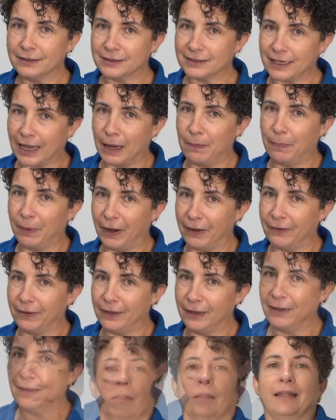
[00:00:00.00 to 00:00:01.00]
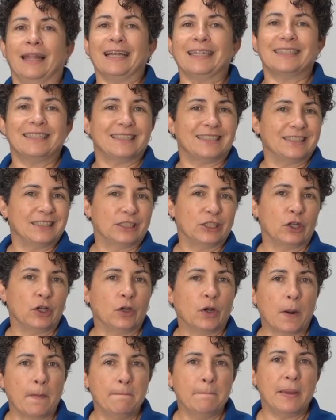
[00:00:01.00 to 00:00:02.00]
Sky Pirate? Lexus and
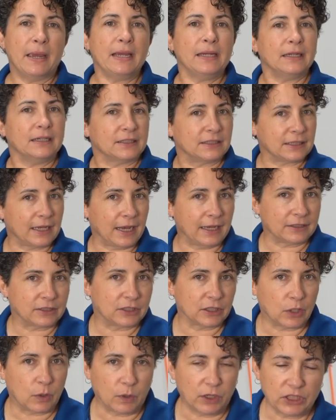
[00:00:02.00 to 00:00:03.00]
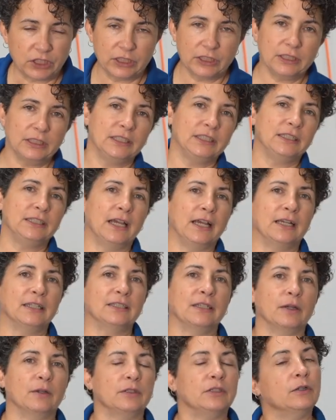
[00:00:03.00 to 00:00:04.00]
Toyota Maintenance asked a question. He
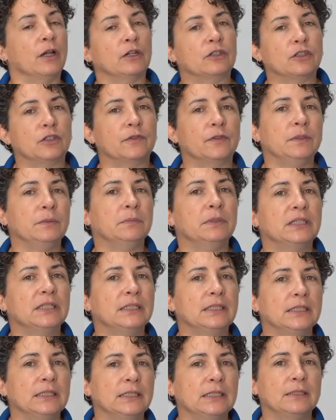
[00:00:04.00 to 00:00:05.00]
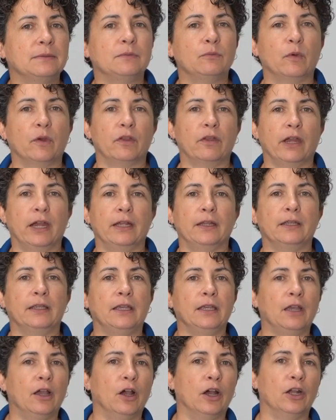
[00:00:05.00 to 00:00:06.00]
asked, I was not sure if he missed it, whether I had the
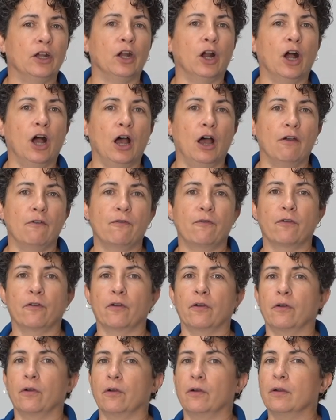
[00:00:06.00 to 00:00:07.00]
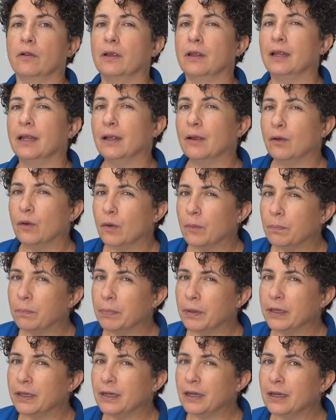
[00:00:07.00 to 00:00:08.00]
key on and off,
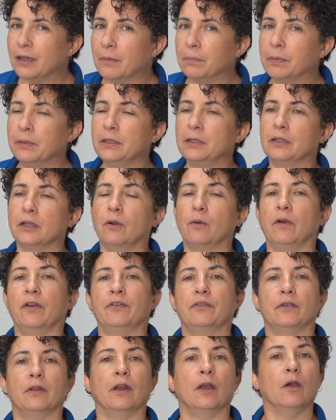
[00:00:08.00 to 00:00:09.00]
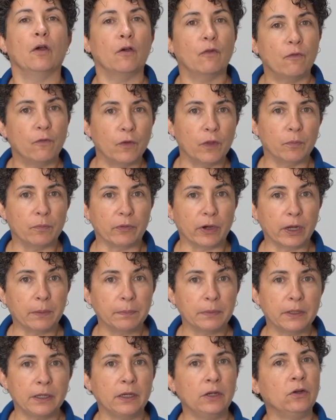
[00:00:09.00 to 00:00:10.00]
but you didn't complete the question. For the
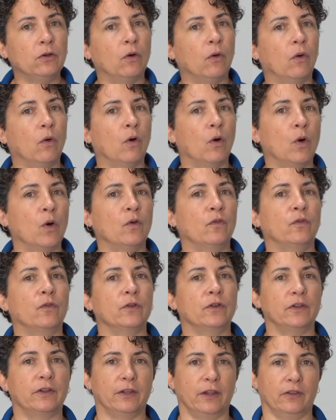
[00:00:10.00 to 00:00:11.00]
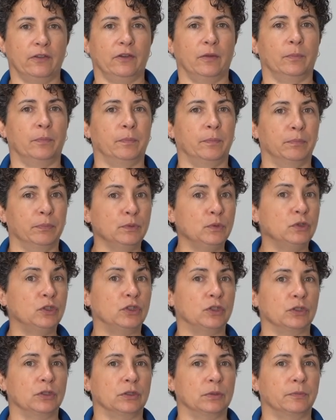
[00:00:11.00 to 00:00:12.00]
brake bleed or for to test the
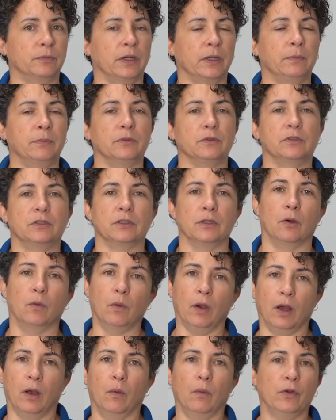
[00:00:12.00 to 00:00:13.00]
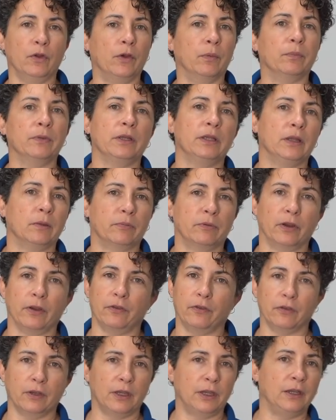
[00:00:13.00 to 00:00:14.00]
booster, the brake booster. Well, when you're bleeding the
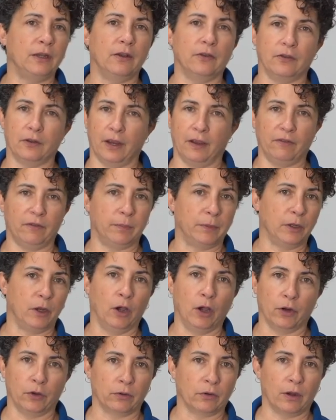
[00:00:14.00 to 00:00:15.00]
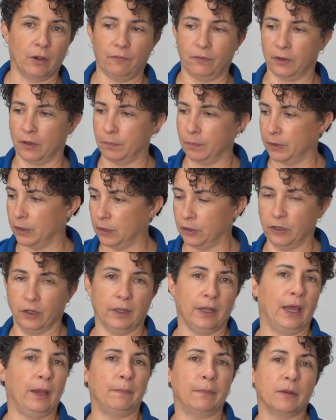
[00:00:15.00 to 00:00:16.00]
brakes, the key doesn't have to be on or off. It could be on
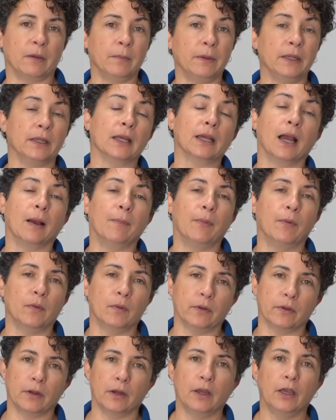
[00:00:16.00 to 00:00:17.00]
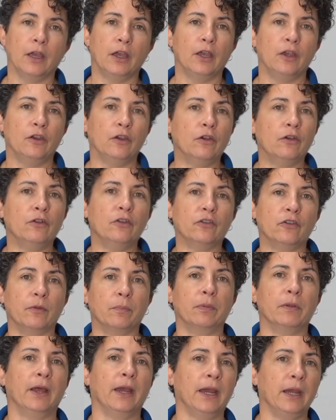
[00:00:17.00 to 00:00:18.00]
your lap, it could be in the cup holder. You're just
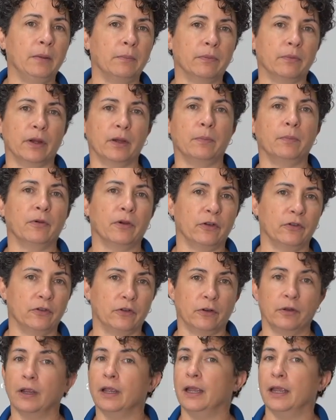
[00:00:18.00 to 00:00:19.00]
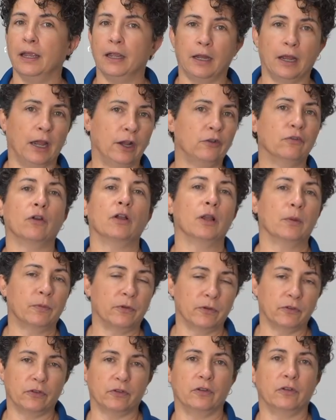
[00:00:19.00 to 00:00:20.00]
applying brake pressure and hydraulic
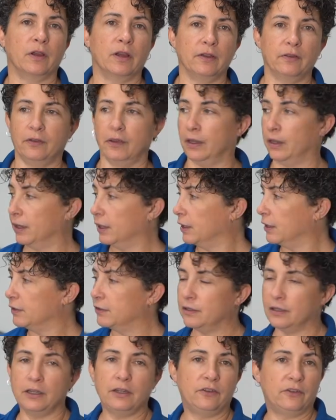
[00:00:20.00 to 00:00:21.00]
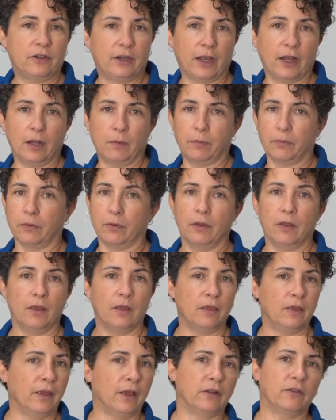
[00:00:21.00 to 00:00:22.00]
pressure, shall I say, to each caliper.
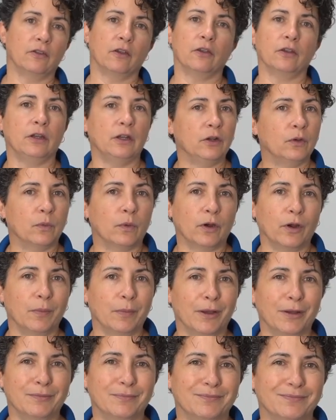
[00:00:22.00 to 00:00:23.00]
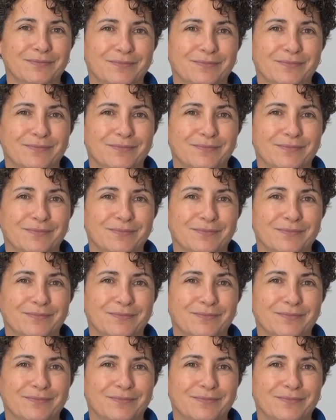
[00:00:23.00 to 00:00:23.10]
That's all you need to worry about.